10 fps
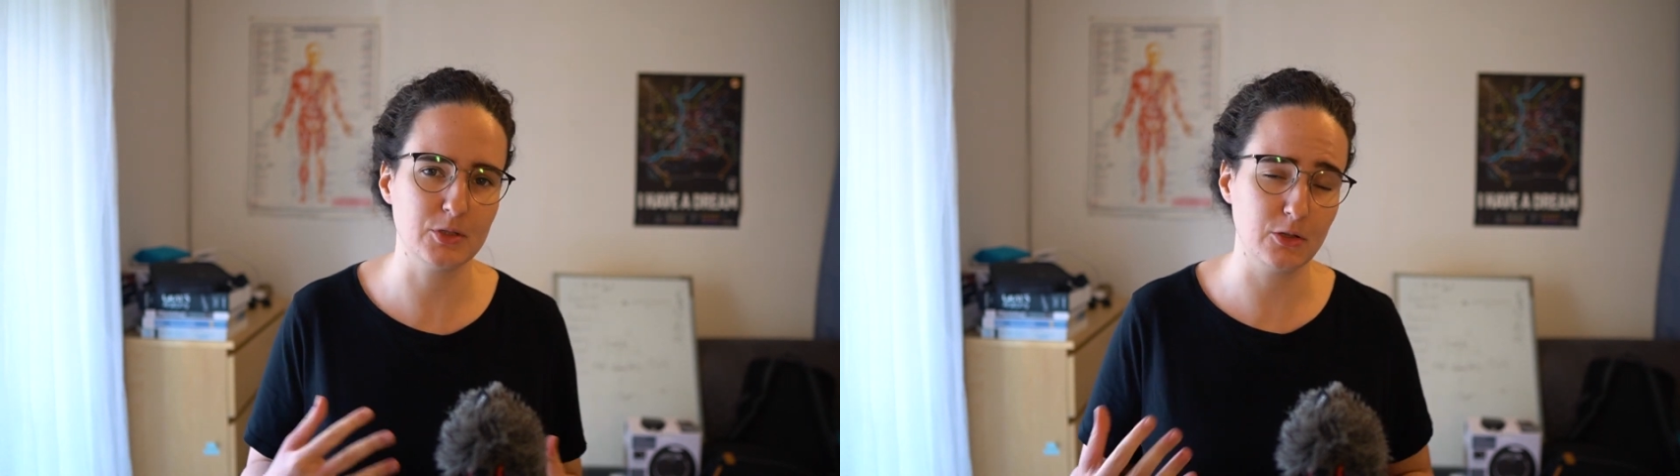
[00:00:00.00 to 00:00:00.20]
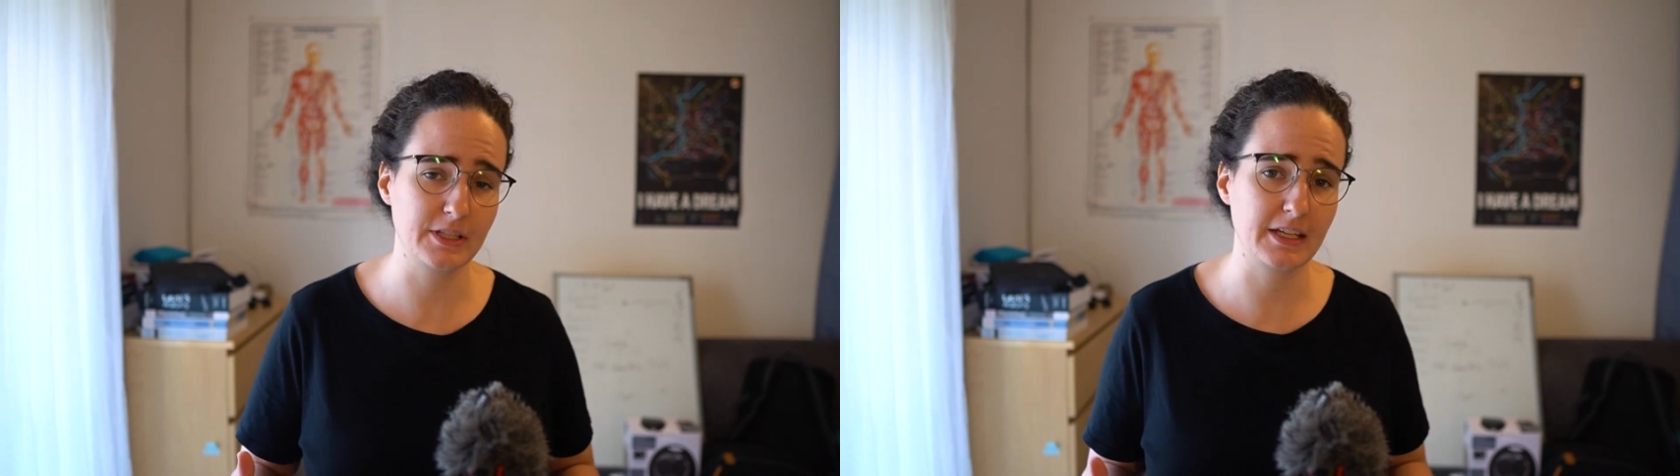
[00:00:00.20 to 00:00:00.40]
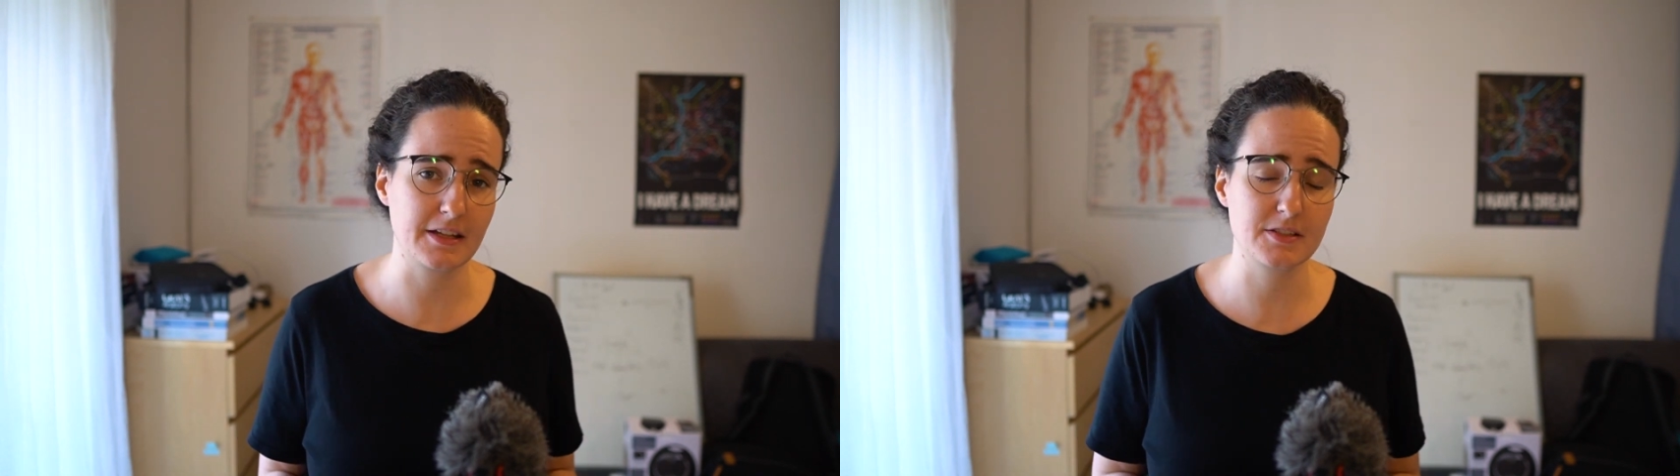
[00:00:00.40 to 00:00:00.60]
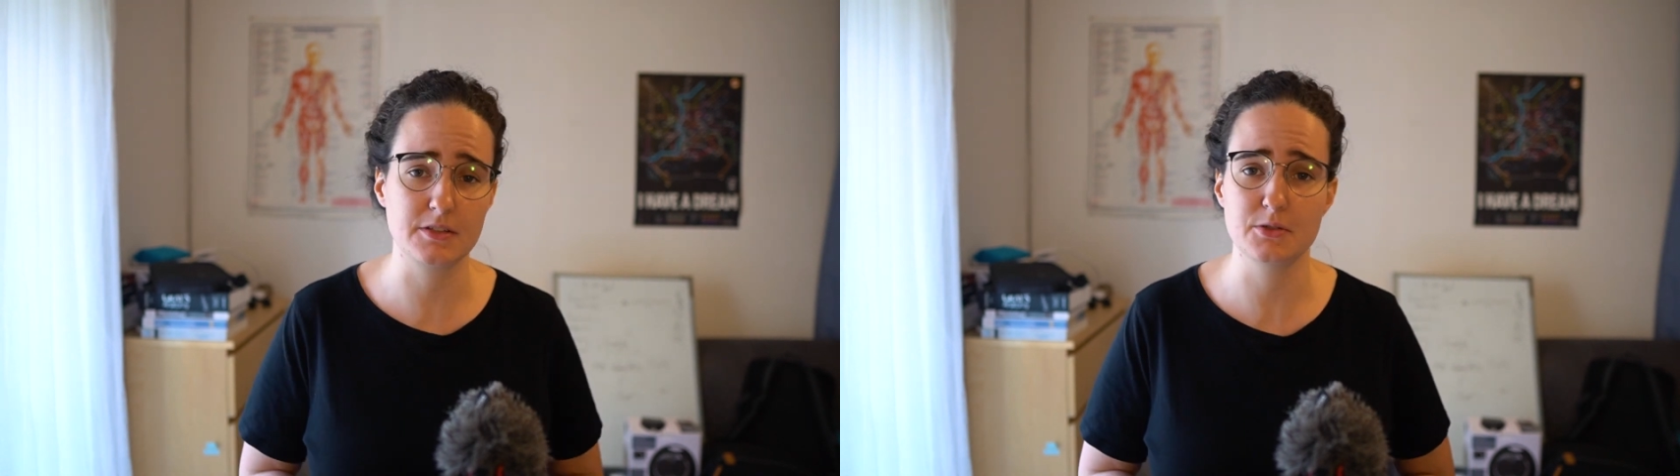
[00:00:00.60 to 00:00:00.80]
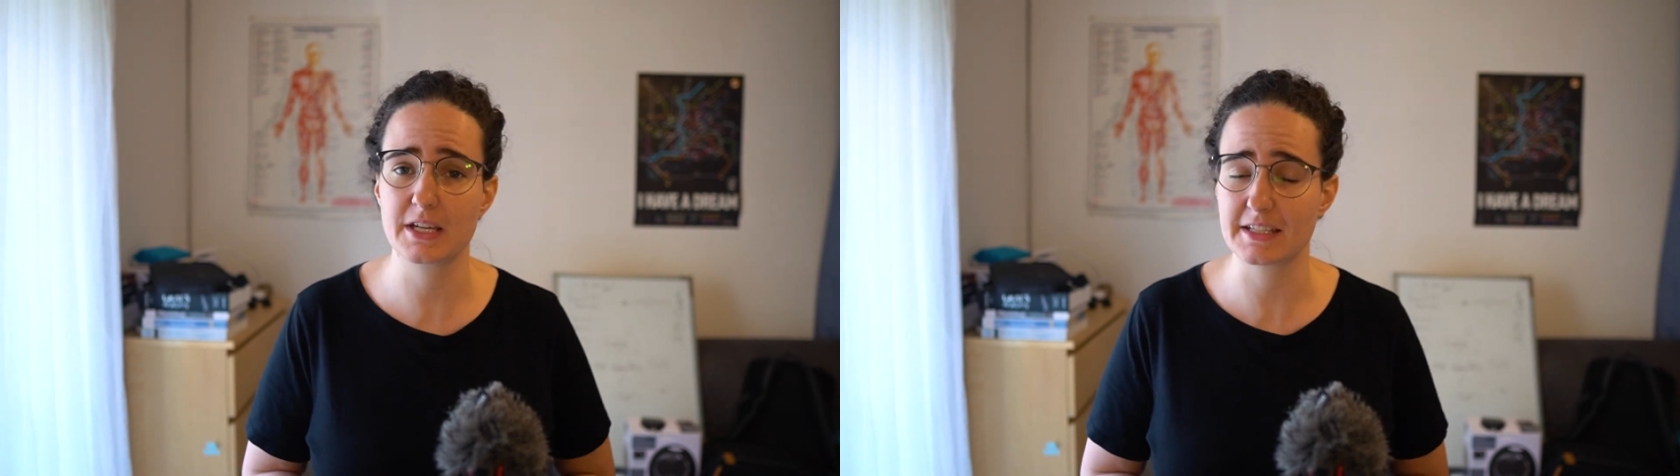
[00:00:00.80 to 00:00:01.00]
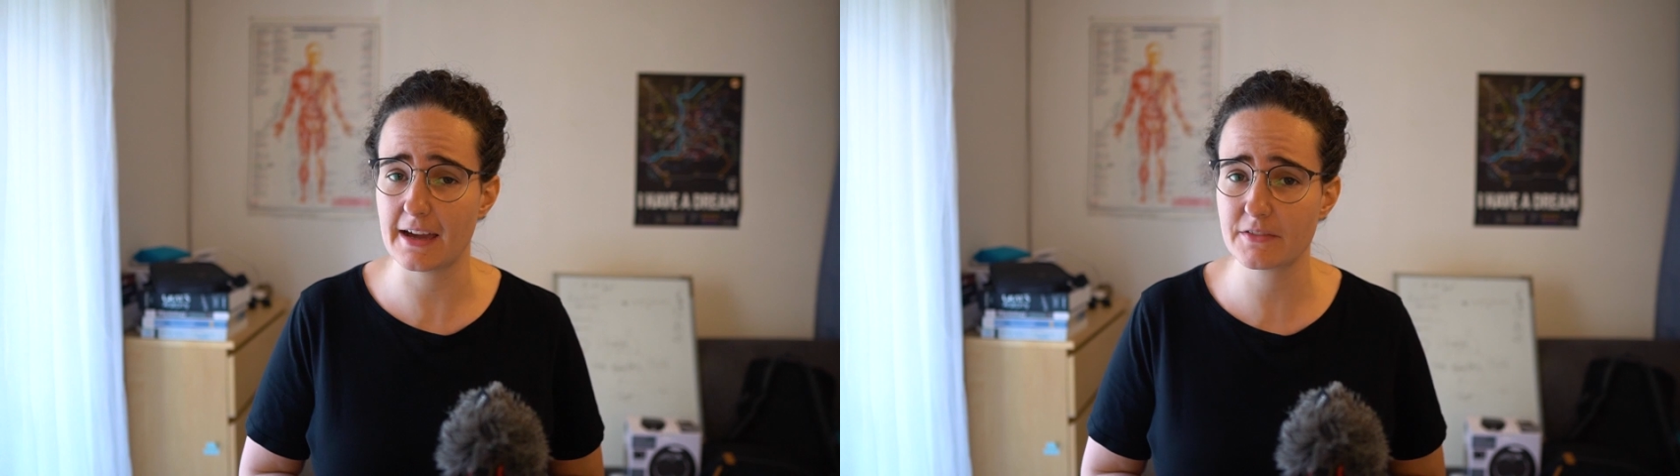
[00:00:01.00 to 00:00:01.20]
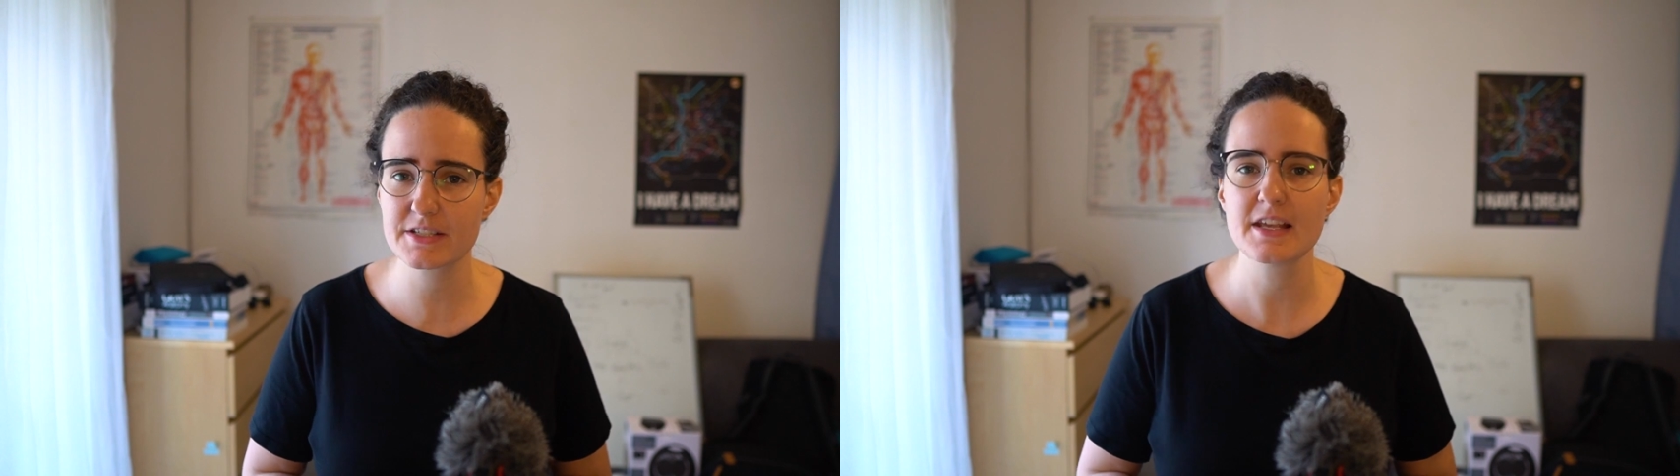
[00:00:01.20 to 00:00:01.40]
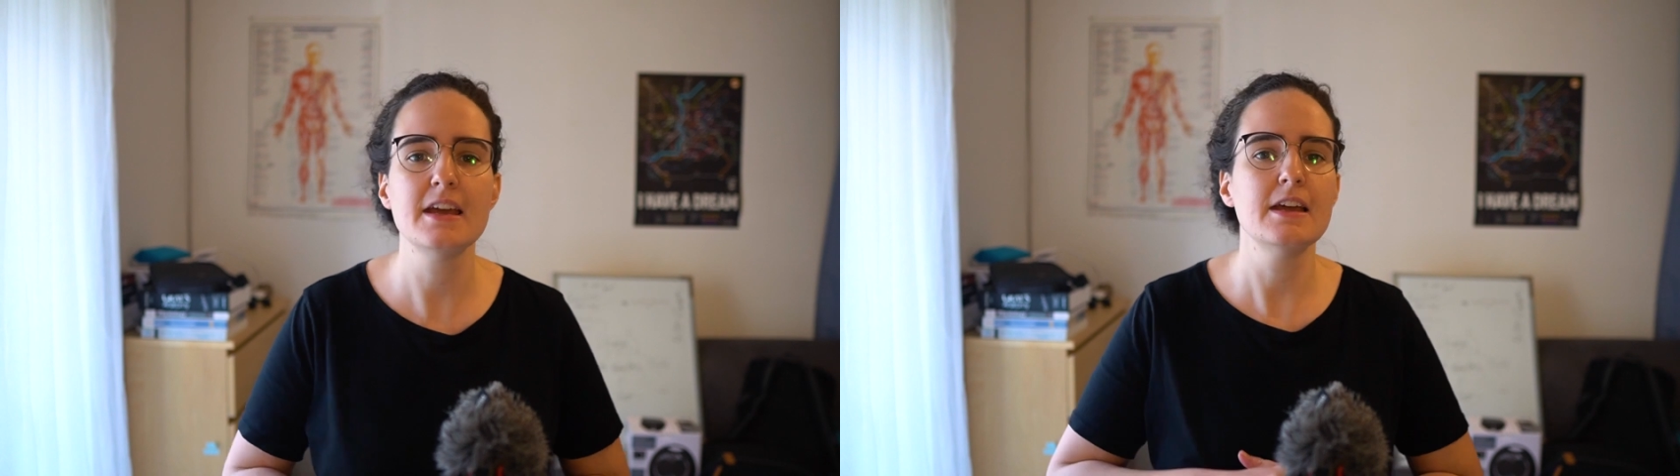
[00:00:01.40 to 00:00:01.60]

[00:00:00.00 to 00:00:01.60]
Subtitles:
Bologna gets to do cadavers,